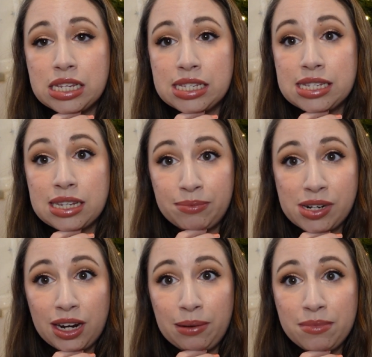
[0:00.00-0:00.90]

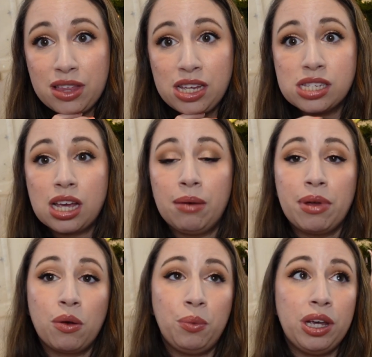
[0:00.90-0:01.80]
Sometime this
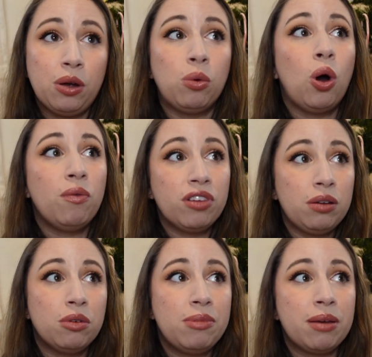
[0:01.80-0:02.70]
coming week,
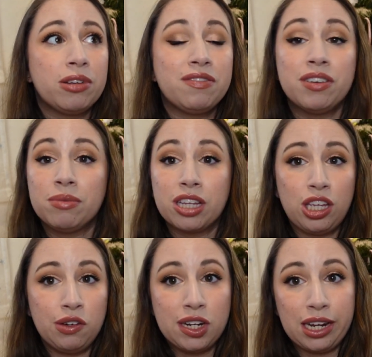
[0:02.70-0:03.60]
hopefully we'll be able to film the
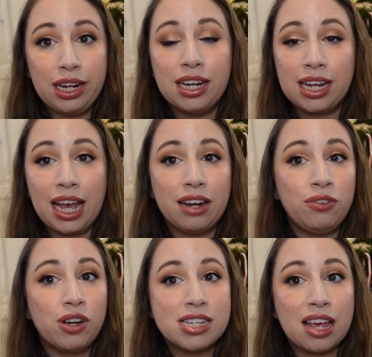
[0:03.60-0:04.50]
Q&A. Again,
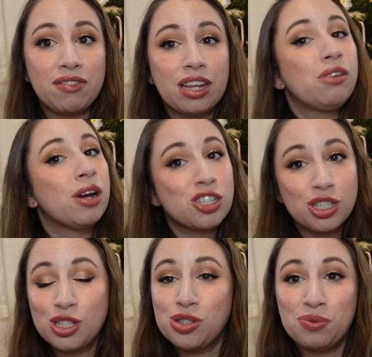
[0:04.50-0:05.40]
if you guys have any
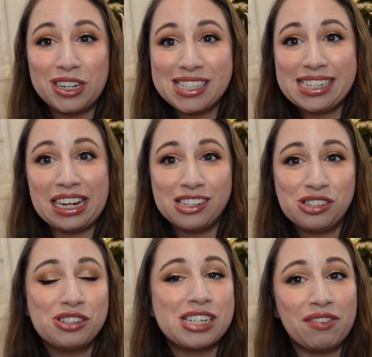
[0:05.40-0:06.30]
questions you want us to
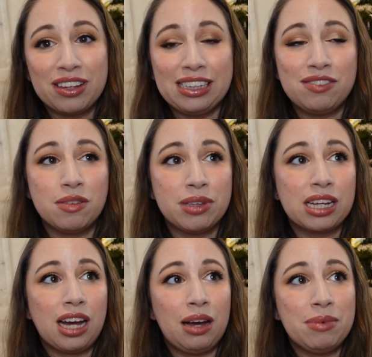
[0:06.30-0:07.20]
answer, definitely leave them in
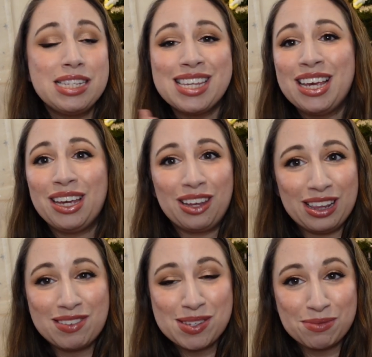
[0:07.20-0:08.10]
the comments.
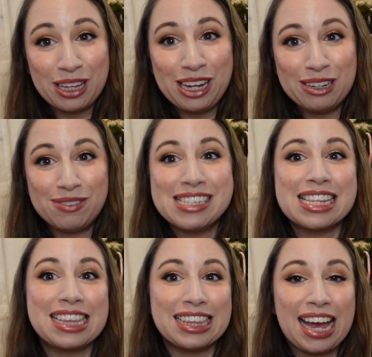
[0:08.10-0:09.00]
You left some really good ones
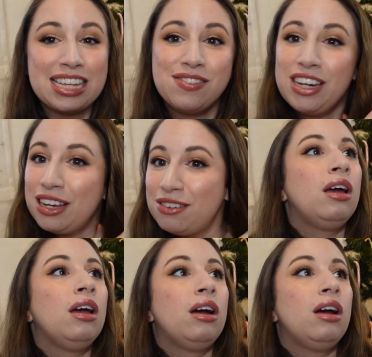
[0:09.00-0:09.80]
in the last video.